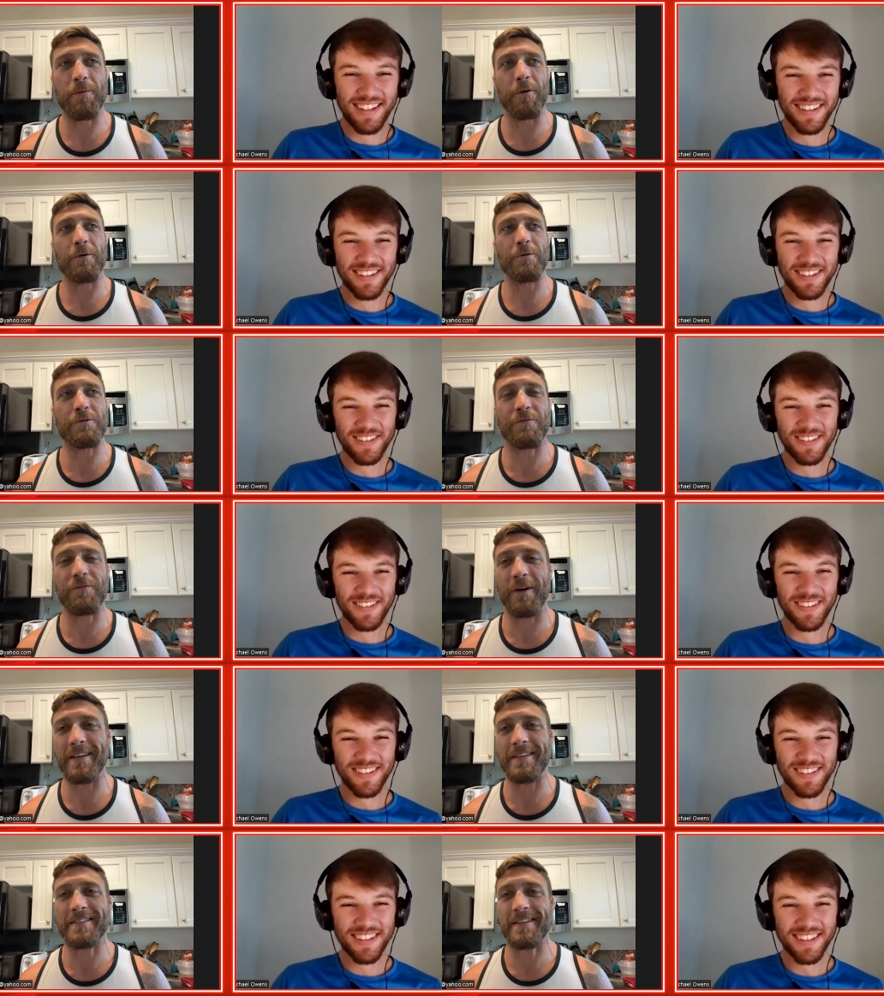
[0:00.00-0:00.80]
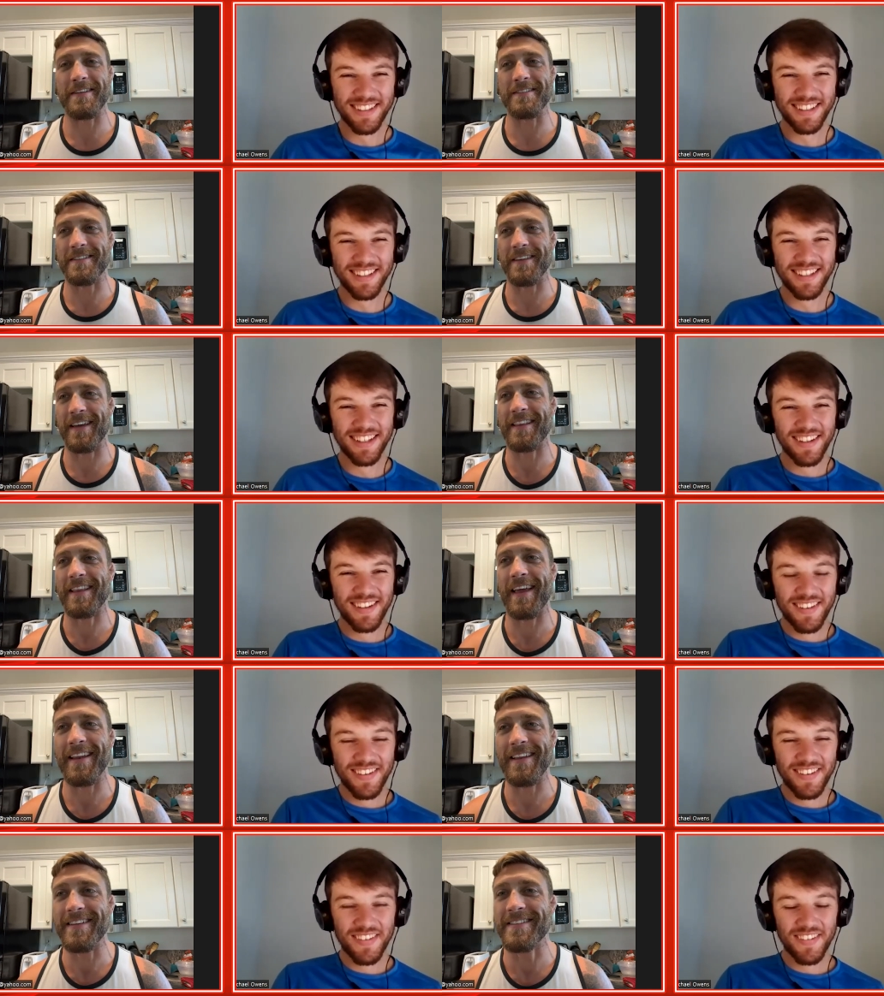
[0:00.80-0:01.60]
Speaker 1: approach fights is like
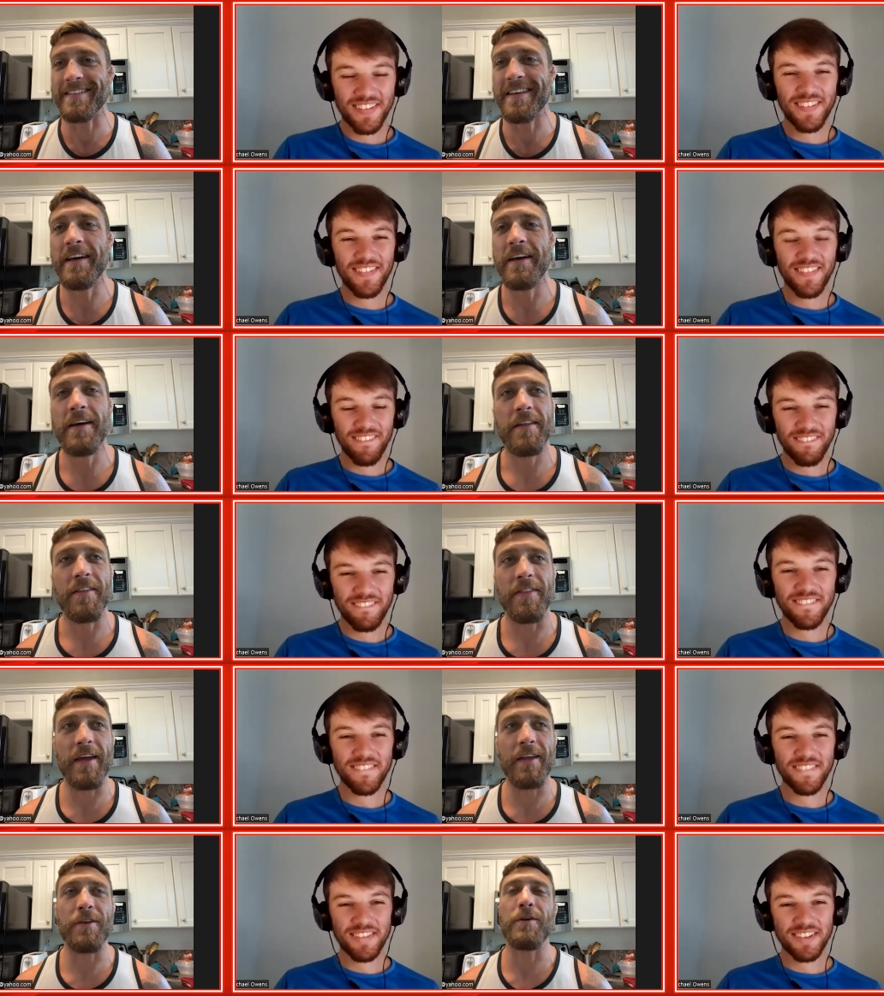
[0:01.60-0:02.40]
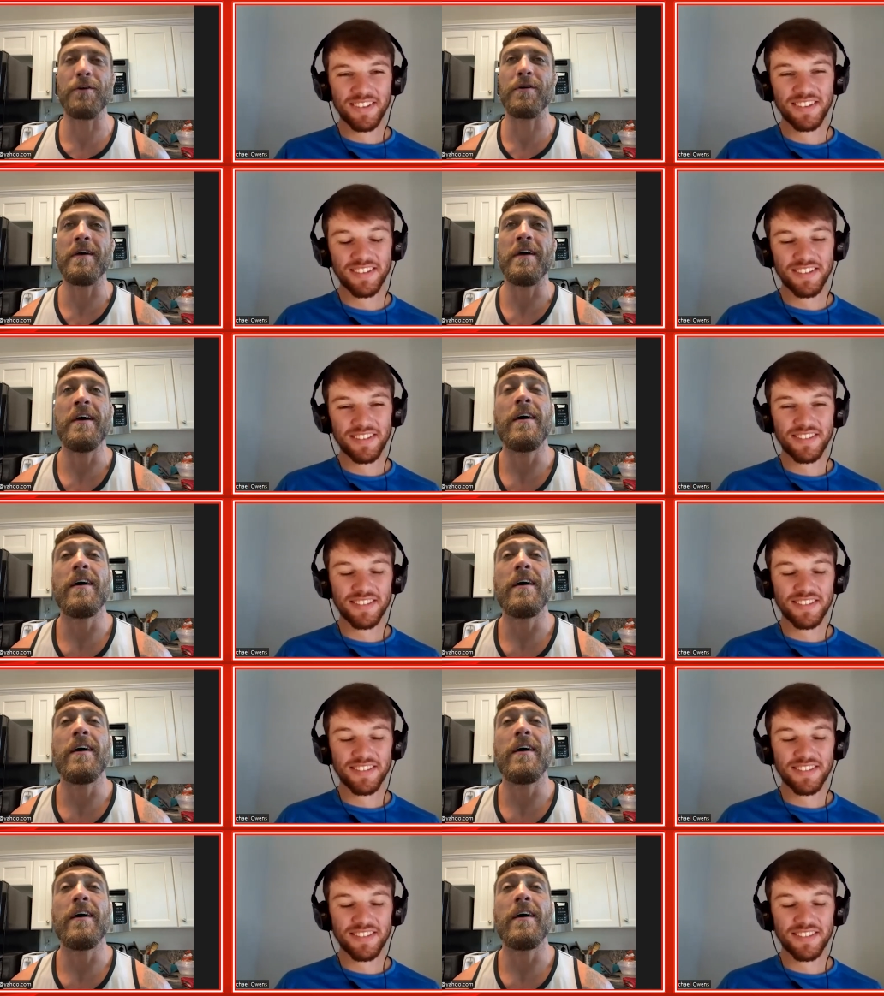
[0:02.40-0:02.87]
that is that dude